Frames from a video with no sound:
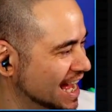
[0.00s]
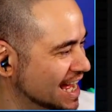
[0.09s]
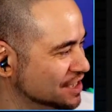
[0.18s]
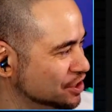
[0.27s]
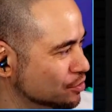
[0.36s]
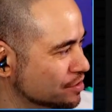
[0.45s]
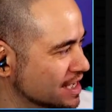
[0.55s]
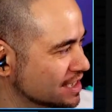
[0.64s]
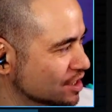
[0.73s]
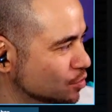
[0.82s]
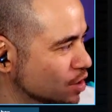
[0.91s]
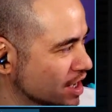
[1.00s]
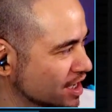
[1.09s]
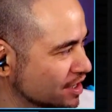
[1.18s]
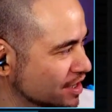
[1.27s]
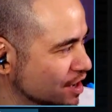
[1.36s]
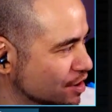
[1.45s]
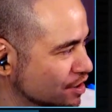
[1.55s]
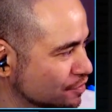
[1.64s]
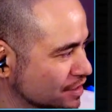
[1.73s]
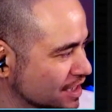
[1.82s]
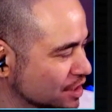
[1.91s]
So these are working, they are
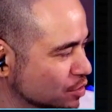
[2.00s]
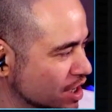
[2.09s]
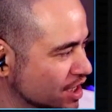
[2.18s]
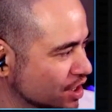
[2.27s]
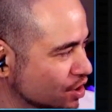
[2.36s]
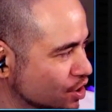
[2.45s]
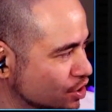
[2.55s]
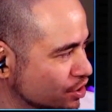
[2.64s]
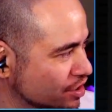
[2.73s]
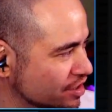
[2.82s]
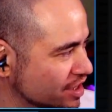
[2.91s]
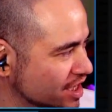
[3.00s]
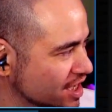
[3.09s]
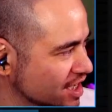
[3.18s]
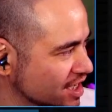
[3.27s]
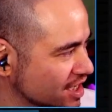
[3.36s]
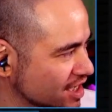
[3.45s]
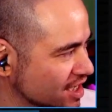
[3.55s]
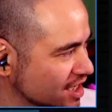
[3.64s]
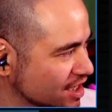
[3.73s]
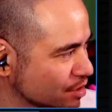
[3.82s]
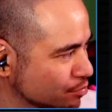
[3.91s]
clearly working on the
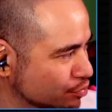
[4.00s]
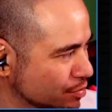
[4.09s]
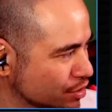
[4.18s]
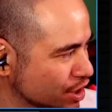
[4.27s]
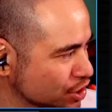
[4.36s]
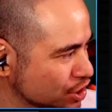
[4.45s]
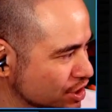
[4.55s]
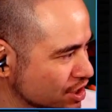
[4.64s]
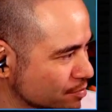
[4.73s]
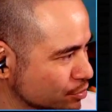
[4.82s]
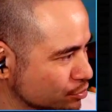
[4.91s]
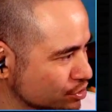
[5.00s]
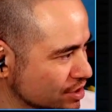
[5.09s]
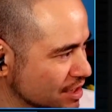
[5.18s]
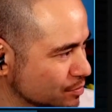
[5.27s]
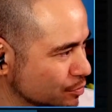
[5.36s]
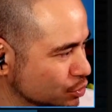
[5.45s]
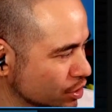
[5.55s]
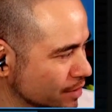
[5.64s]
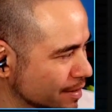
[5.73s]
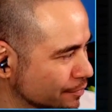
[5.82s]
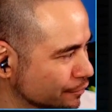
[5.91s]
pre-production samples, as we were talking
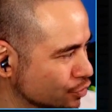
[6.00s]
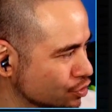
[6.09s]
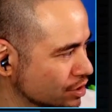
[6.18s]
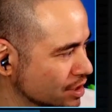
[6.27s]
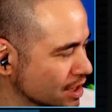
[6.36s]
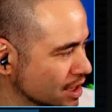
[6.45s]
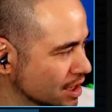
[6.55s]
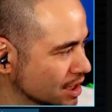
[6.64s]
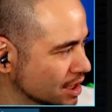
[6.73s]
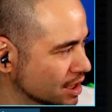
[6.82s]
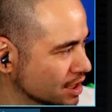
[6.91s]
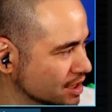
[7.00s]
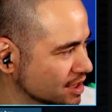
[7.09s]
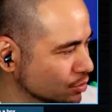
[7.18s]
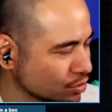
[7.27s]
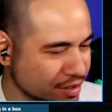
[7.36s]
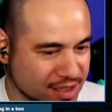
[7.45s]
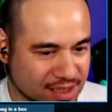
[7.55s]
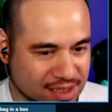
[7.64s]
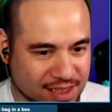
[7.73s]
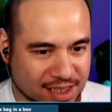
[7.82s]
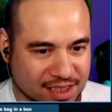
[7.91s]
about before. You can see all of this
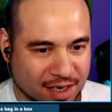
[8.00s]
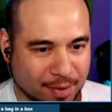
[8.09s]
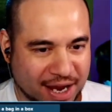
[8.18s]
is done by